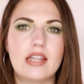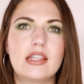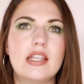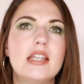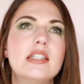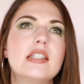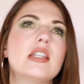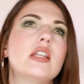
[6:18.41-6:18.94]

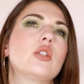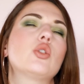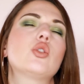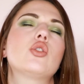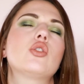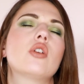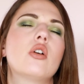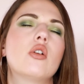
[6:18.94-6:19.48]
This is
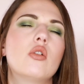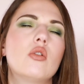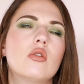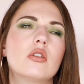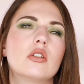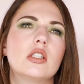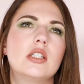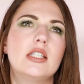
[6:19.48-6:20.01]

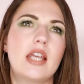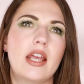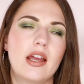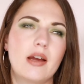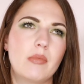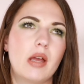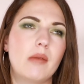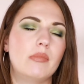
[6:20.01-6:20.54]
so
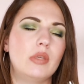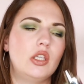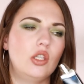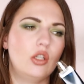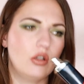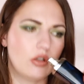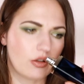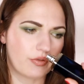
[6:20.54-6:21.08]
damn
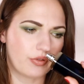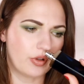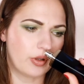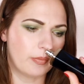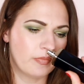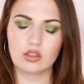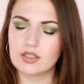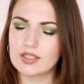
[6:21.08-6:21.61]

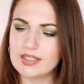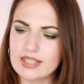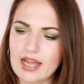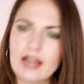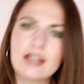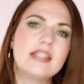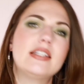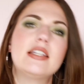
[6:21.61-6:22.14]
beautiful.
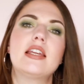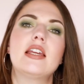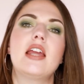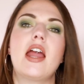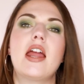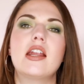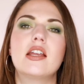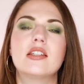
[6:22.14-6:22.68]
Sexy.
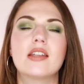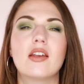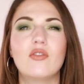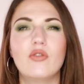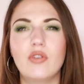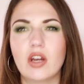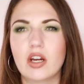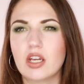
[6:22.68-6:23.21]
It is
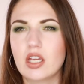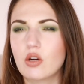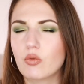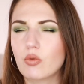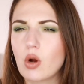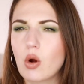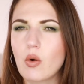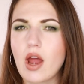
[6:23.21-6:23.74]
very
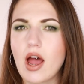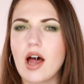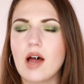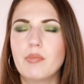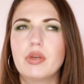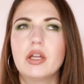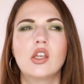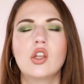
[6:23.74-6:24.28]
grown
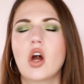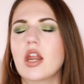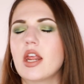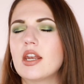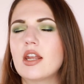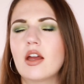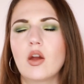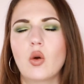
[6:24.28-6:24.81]
up, not
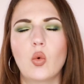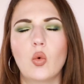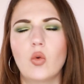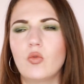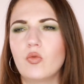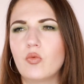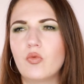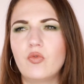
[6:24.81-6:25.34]
in a
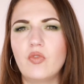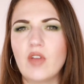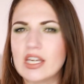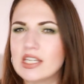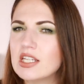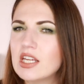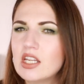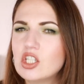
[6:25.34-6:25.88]

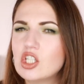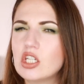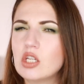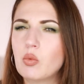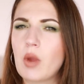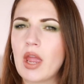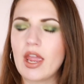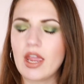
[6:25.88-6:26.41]
vintagey
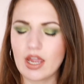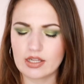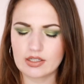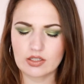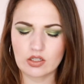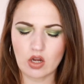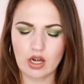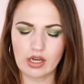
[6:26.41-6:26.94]
way.
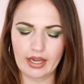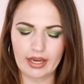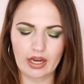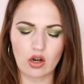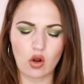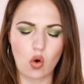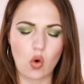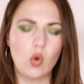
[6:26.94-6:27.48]
It's not like
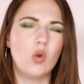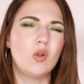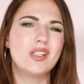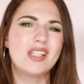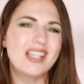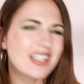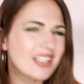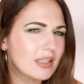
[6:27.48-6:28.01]
an
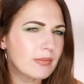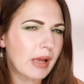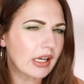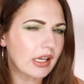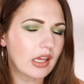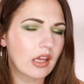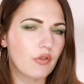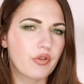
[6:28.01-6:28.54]
old
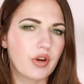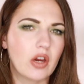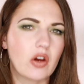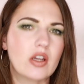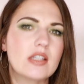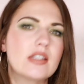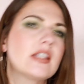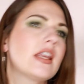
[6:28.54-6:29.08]
smelling
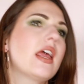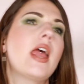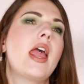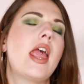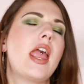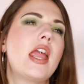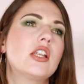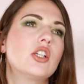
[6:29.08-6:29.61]
fragrance.
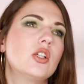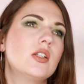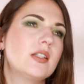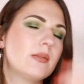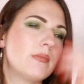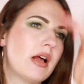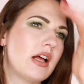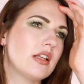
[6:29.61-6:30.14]
It
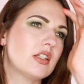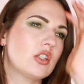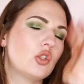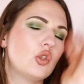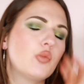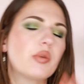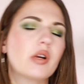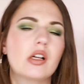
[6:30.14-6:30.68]
just smells
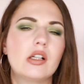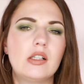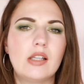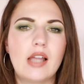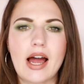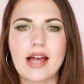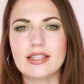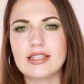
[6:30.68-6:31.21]
super
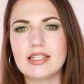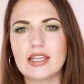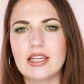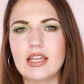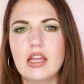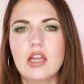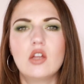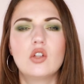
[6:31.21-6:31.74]

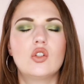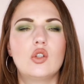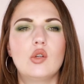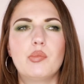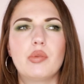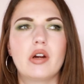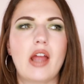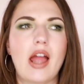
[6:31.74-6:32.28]
classy,
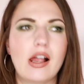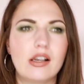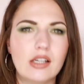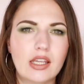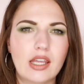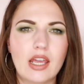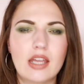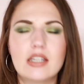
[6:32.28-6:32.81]
super
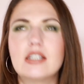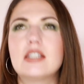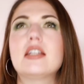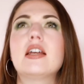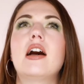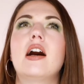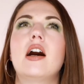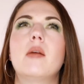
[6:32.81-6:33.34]

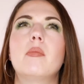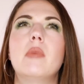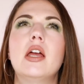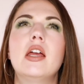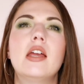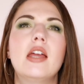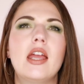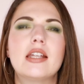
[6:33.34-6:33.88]
elegant.
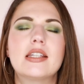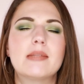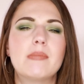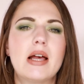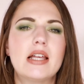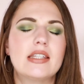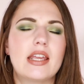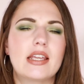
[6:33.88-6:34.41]
It
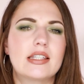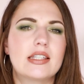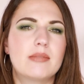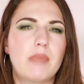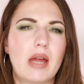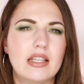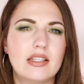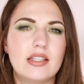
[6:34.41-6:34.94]
smells
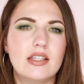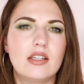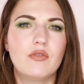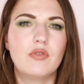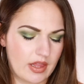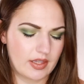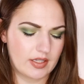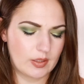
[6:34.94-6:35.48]
expensive.
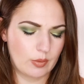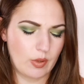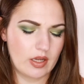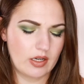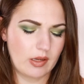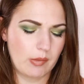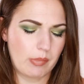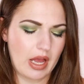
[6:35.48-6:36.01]
This
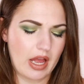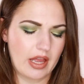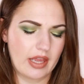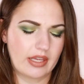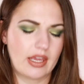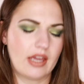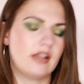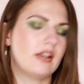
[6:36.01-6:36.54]
one by
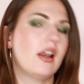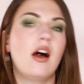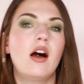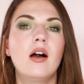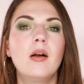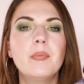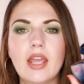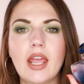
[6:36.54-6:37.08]

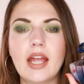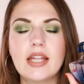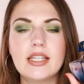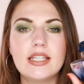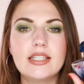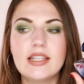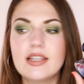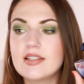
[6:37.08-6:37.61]
Guerlain, and
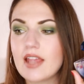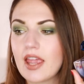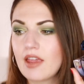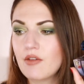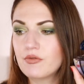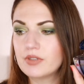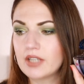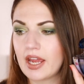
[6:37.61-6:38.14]
this is a
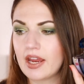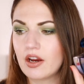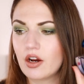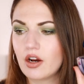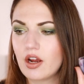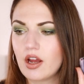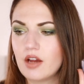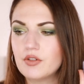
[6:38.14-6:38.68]

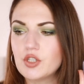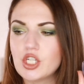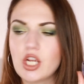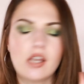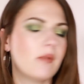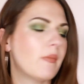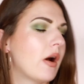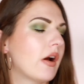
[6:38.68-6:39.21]
flanker of
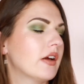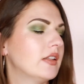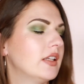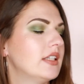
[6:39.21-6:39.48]
Shalimar.